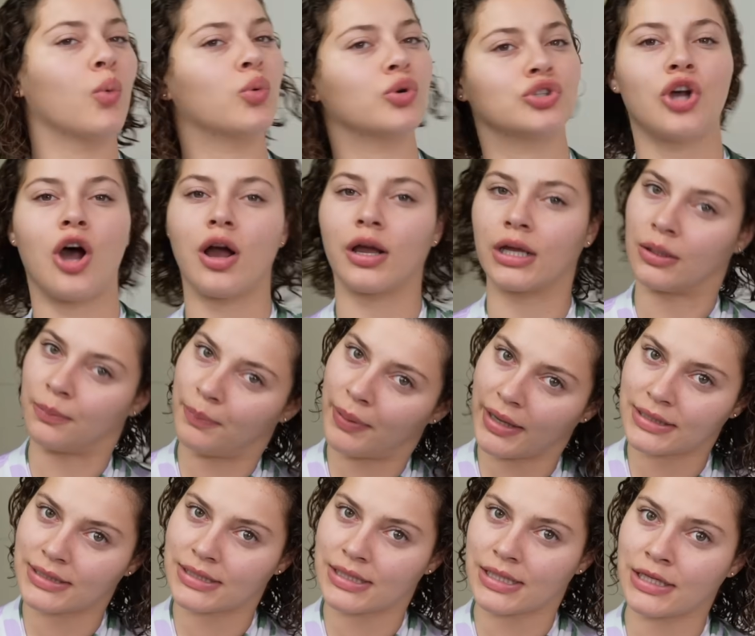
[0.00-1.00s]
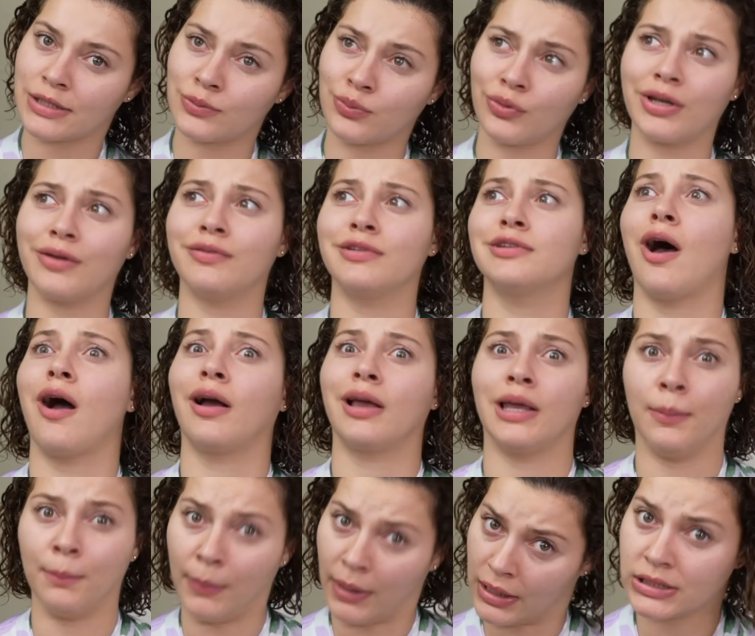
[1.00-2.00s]
we're talking pixies, we're even
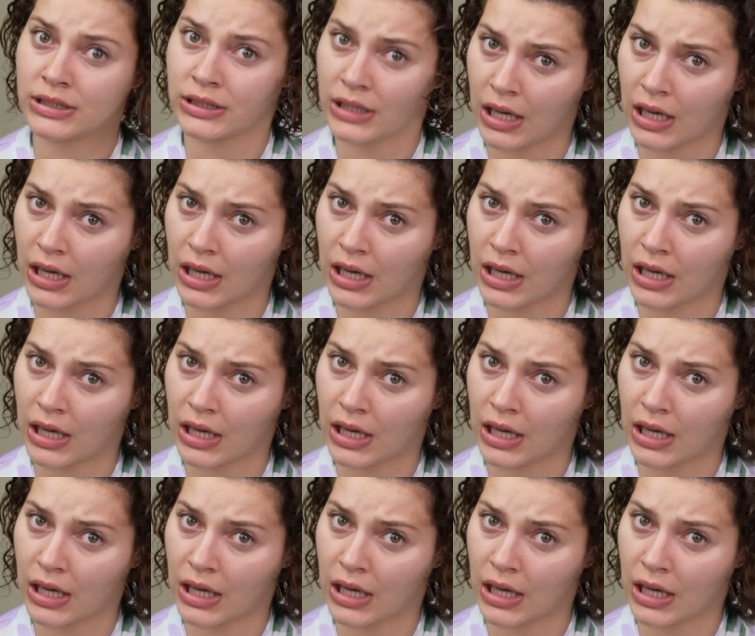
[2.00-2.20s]
talking buzz